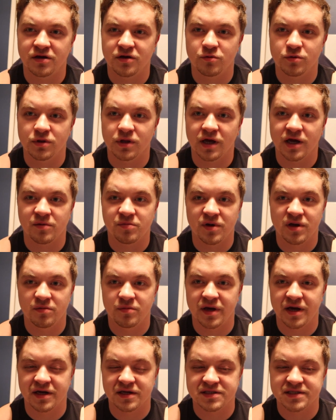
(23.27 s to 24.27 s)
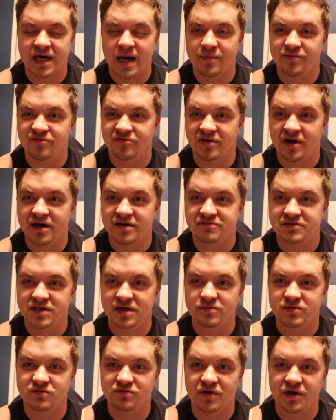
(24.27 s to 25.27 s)
you would like me to make a top 5
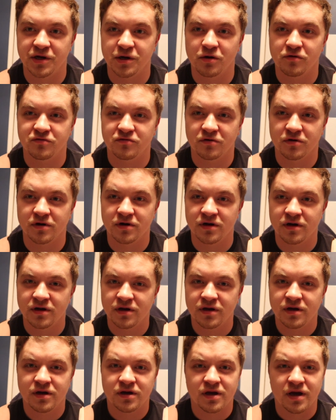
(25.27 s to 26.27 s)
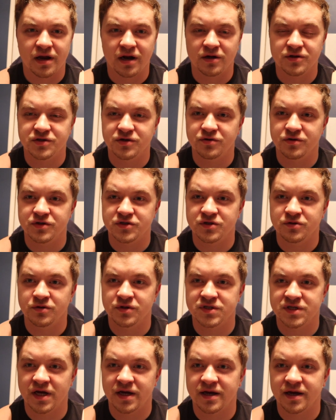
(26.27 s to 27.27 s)
tips video for, and I'll do it as soon
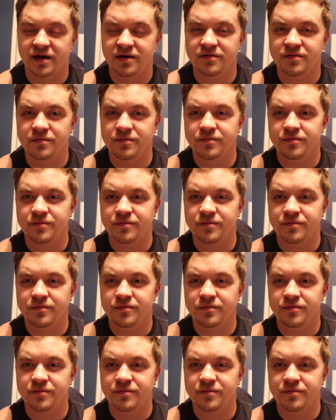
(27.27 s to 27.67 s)
as I can.